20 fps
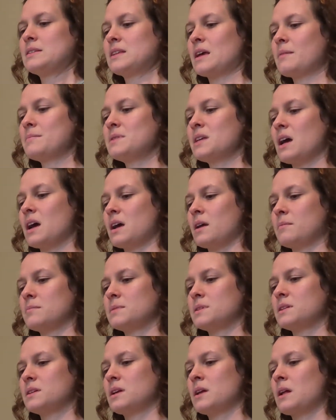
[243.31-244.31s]

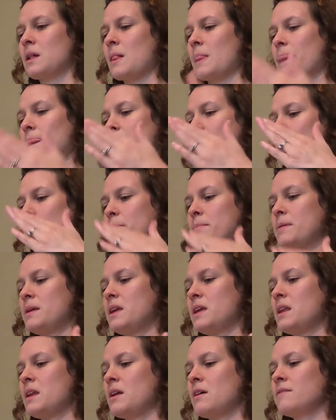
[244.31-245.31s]
Sometimes the
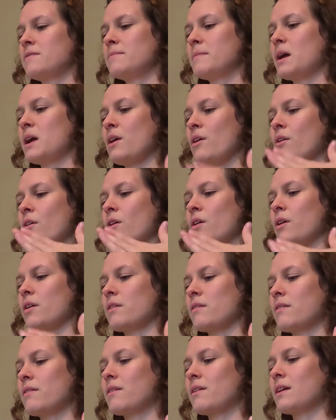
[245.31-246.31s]
beat of my
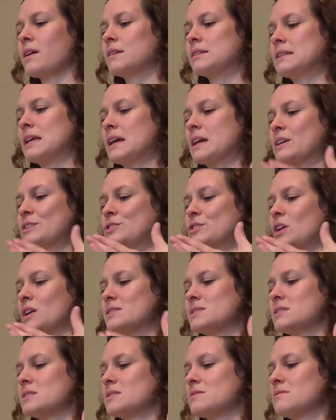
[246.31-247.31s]
heart is like a
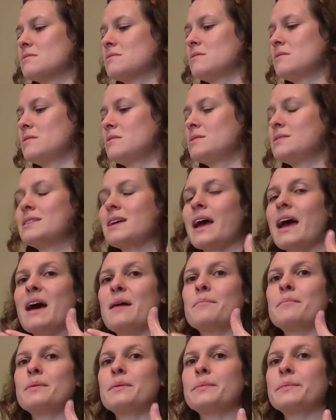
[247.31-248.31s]
gentle
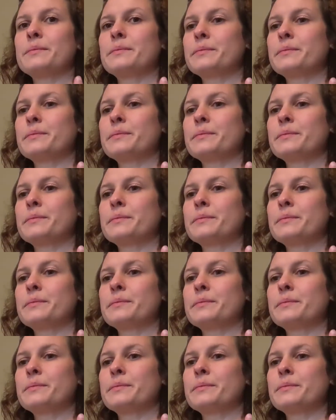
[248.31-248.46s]
tap.